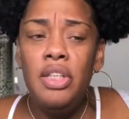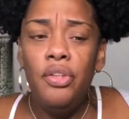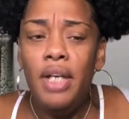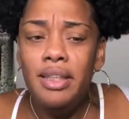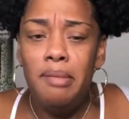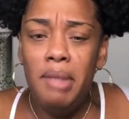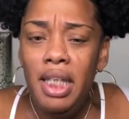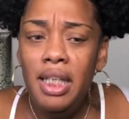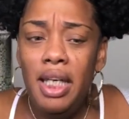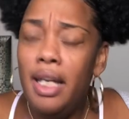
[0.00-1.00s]
So that to
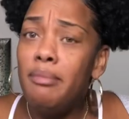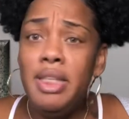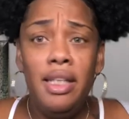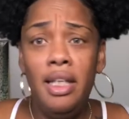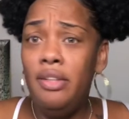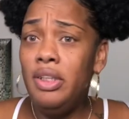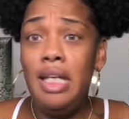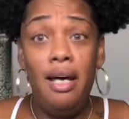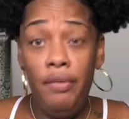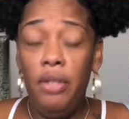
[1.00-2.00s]
me, and I'm telling y'all just
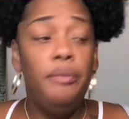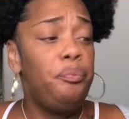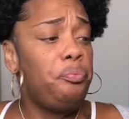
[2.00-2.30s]
how I felt.